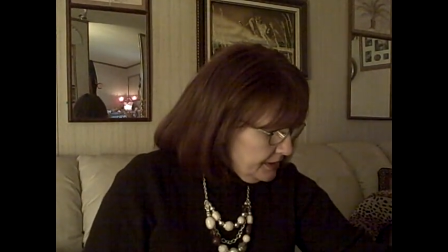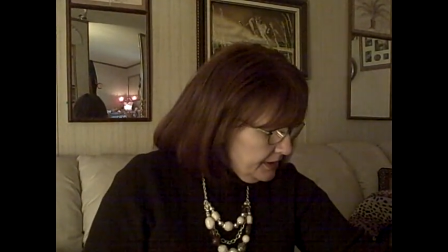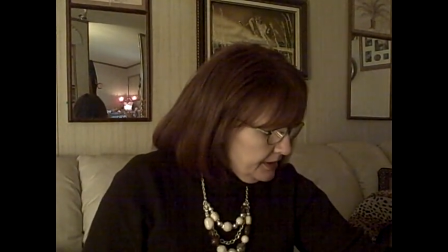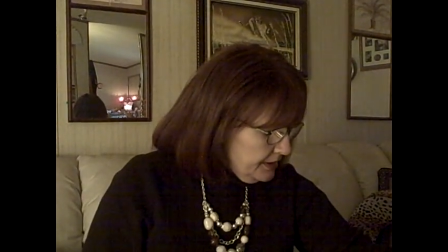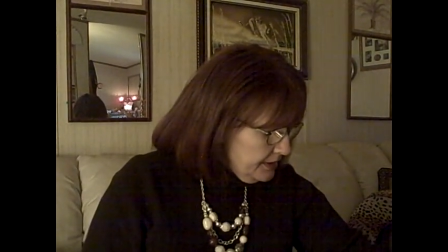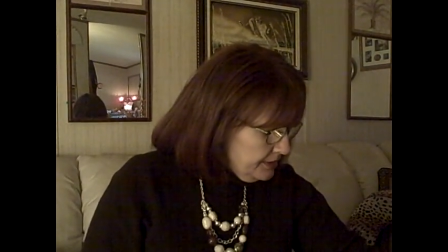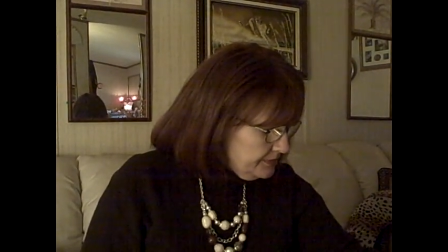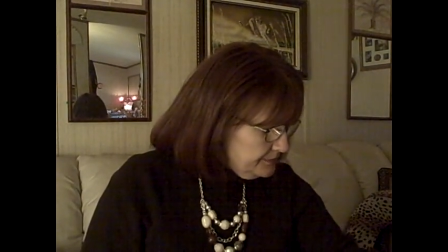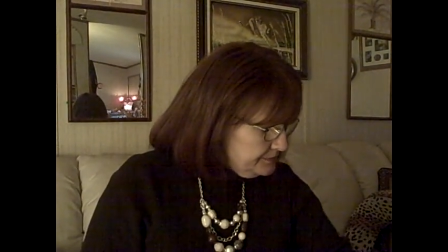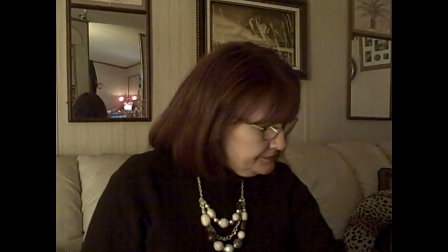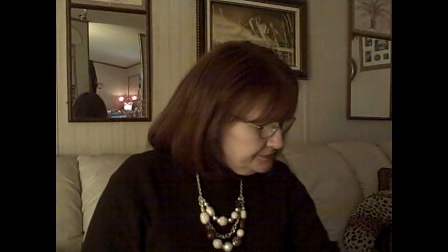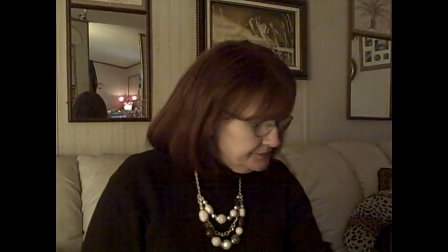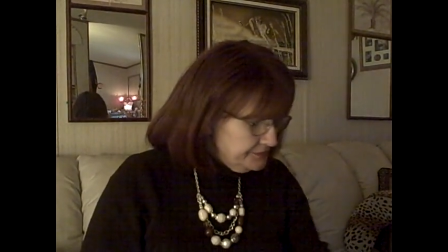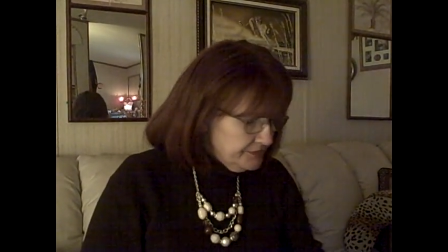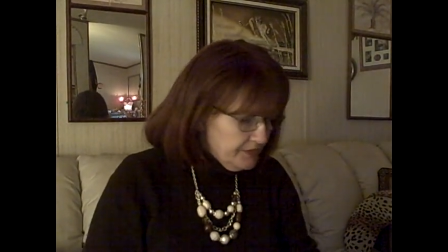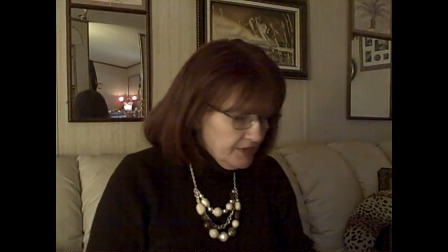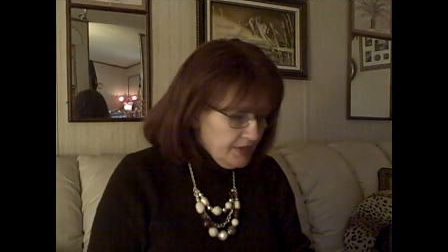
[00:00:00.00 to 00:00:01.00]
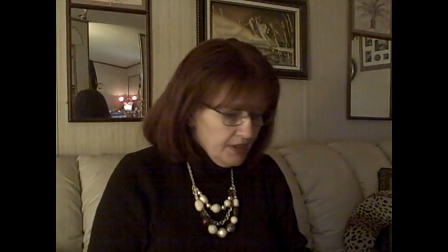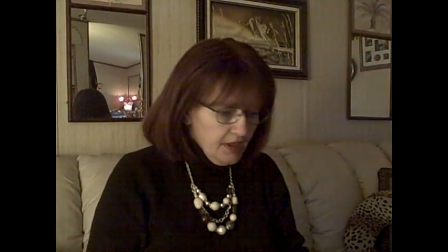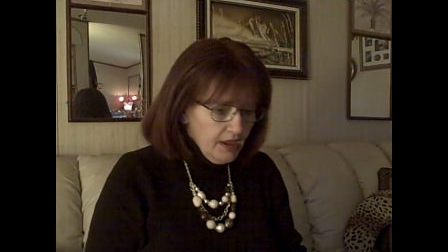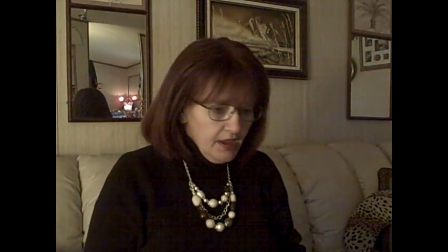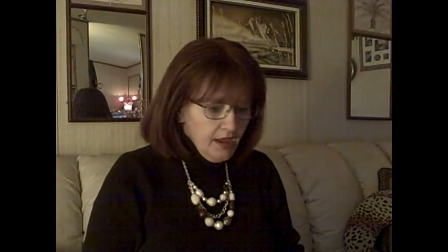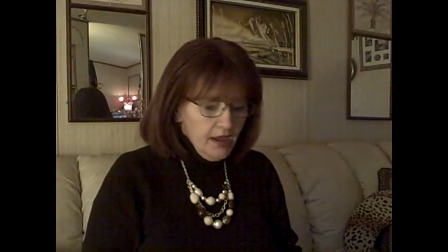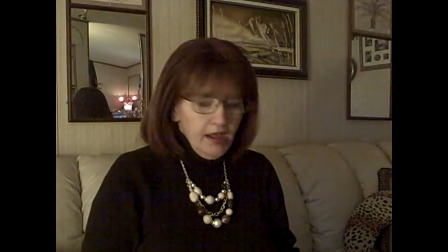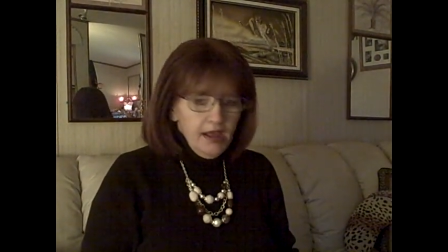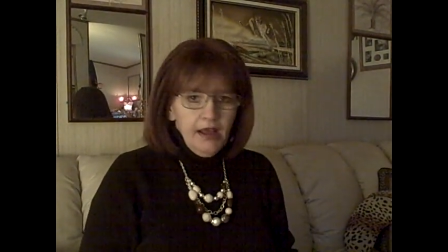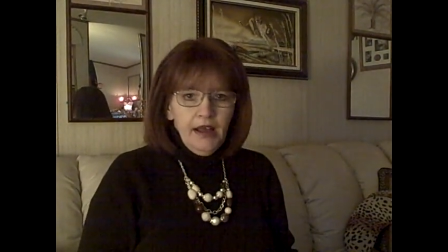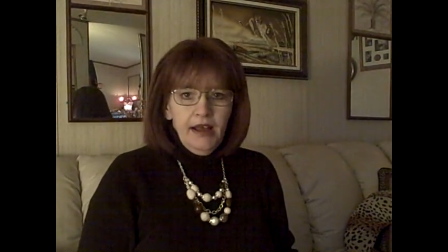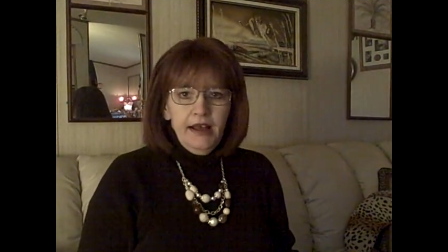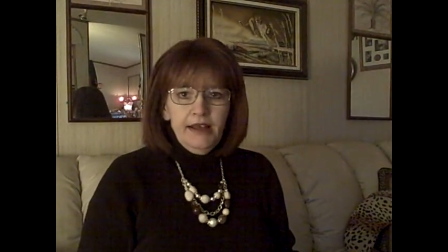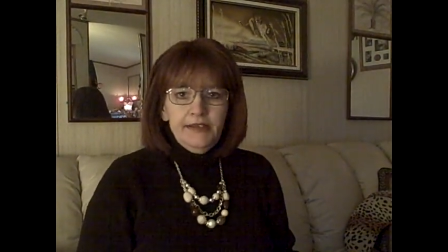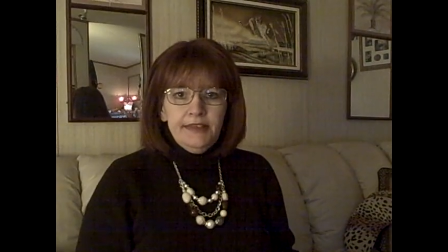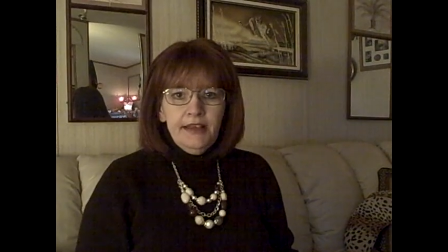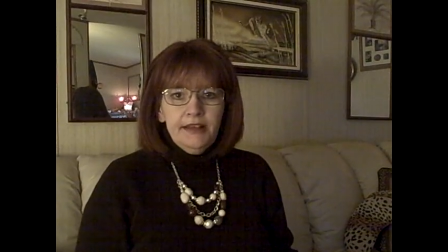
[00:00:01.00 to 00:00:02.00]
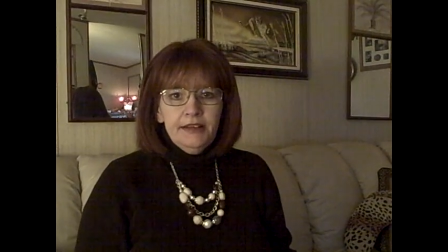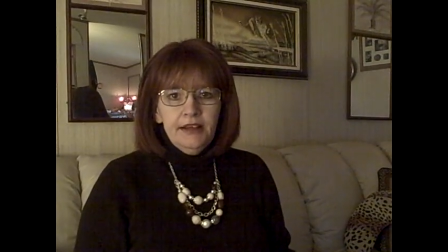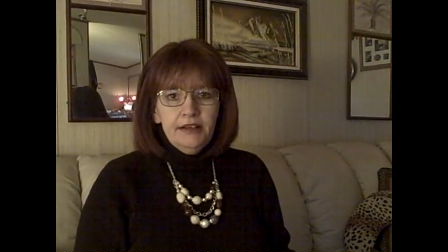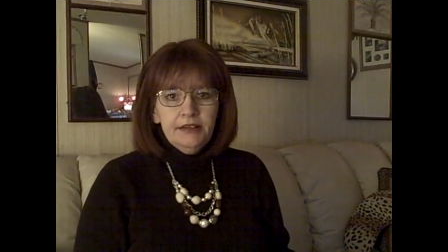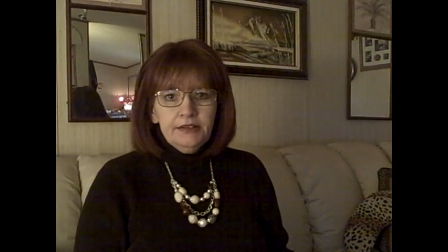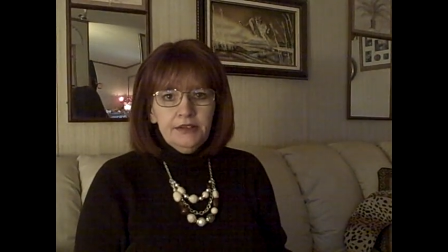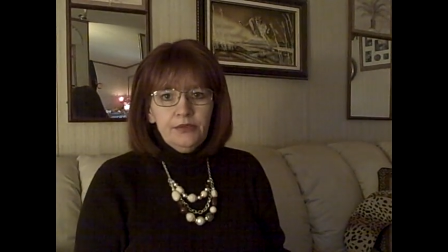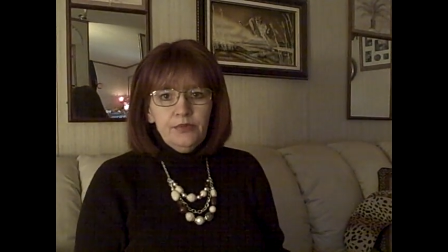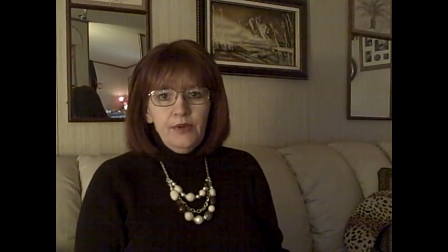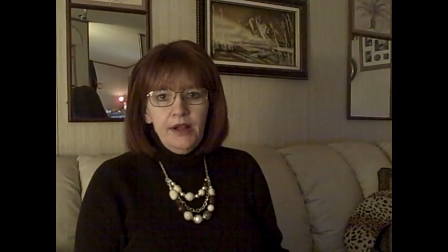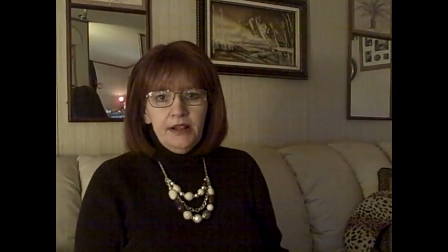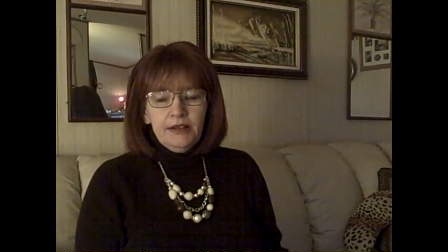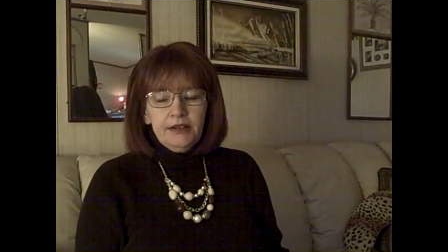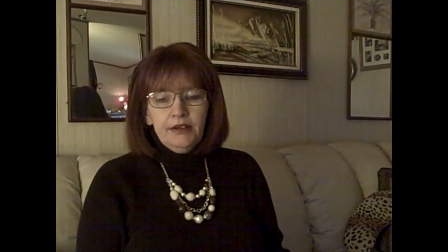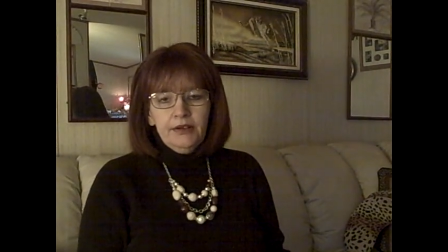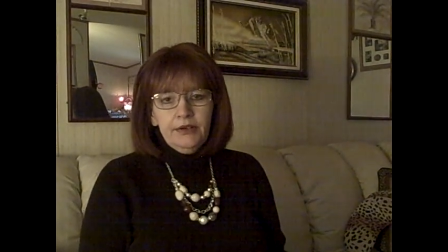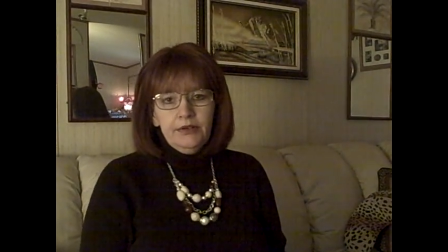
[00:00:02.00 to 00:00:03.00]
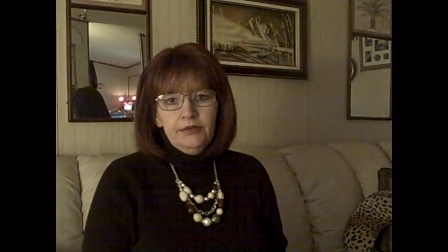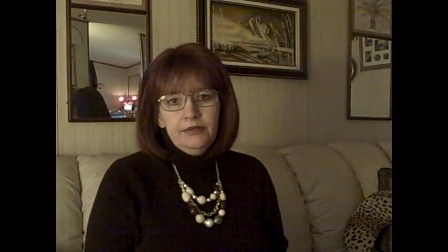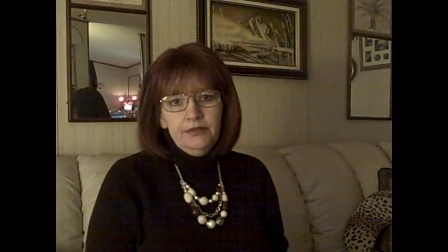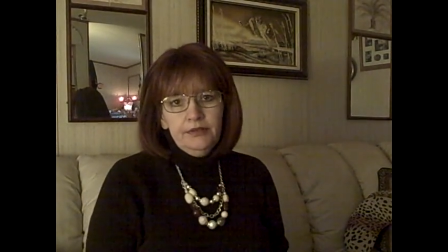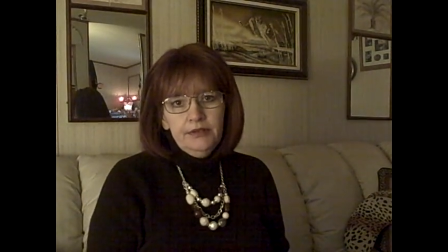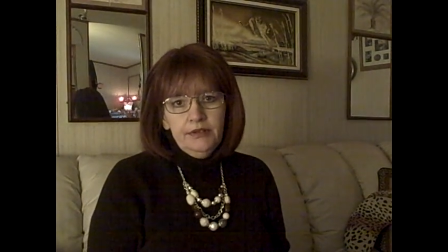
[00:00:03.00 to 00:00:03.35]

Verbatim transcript: Um, I sat down a little while ago